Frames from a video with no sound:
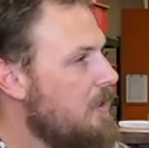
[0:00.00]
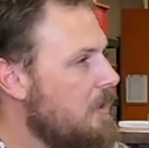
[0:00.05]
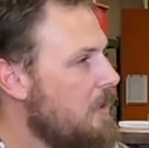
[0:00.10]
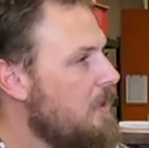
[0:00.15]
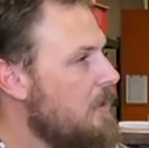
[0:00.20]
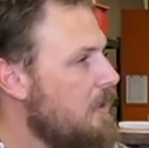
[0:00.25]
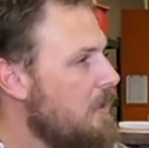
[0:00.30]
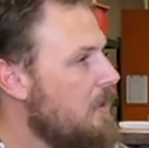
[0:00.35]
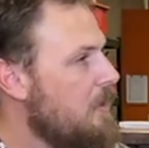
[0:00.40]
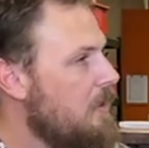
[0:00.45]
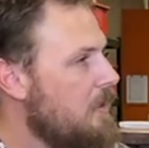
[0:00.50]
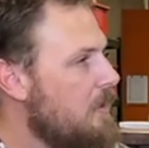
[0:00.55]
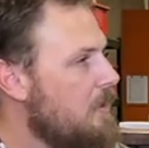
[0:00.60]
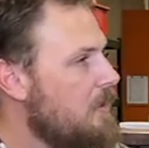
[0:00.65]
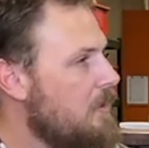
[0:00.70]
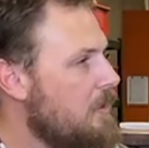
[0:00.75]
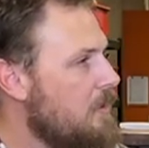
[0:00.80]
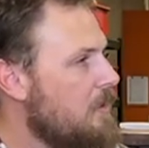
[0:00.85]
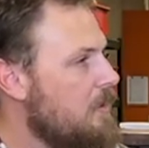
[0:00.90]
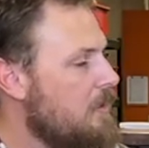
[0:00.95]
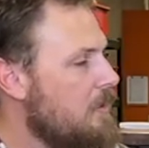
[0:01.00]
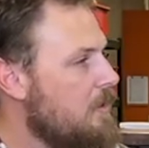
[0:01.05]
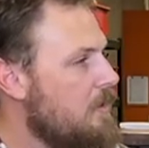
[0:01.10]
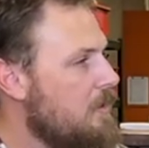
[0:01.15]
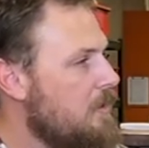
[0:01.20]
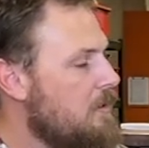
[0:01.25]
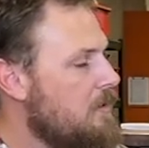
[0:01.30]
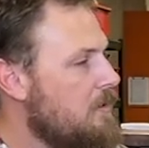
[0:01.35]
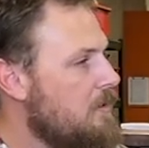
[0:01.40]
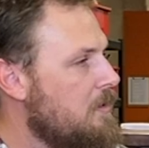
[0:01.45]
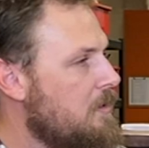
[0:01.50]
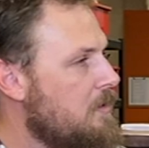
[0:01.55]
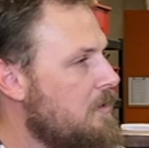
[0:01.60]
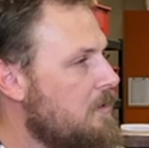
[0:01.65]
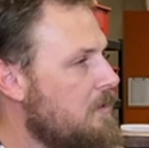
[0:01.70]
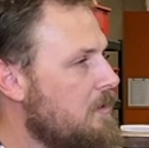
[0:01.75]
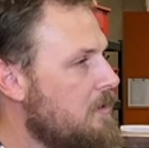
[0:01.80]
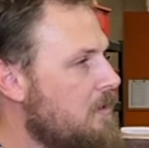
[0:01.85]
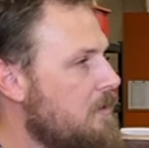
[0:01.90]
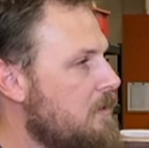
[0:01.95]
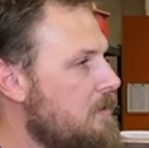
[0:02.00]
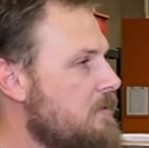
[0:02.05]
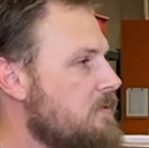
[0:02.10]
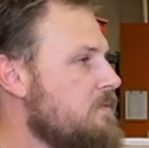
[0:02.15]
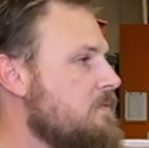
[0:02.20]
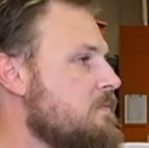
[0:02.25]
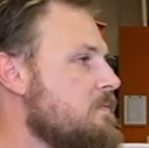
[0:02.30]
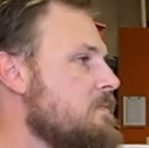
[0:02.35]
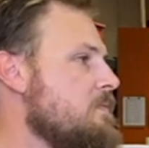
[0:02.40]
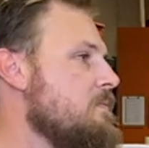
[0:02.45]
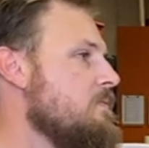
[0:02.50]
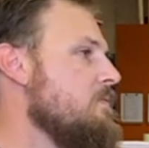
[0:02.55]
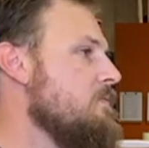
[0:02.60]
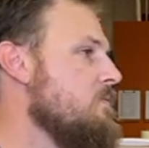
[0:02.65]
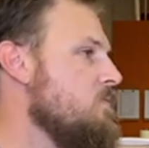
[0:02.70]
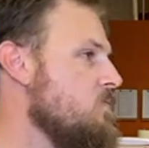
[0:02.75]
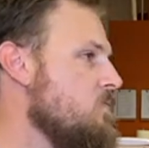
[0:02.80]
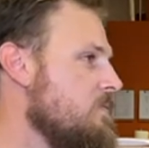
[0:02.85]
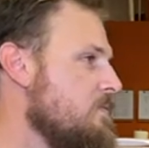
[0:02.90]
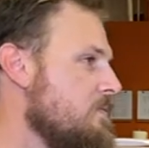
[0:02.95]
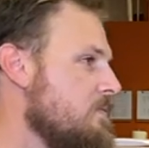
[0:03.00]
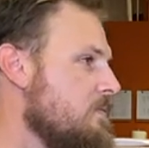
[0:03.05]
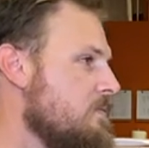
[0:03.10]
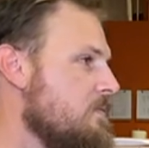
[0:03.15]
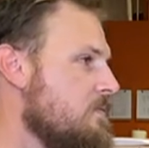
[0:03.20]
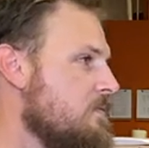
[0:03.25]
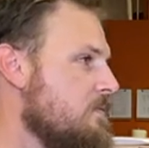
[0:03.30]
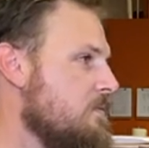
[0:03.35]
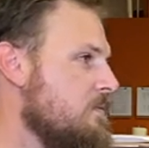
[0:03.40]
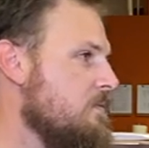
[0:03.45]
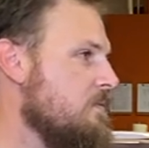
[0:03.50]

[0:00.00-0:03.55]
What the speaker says: This person isn't speaking.